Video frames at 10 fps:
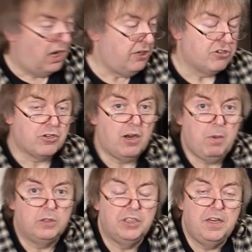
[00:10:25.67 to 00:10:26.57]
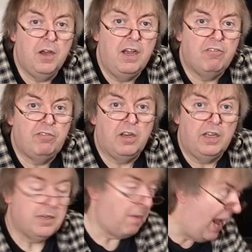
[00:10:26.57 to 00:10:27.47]
I use tripods at night for
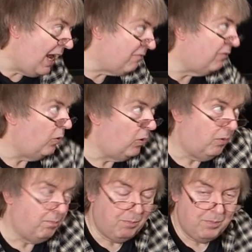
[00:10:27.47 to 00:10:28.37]
light up and for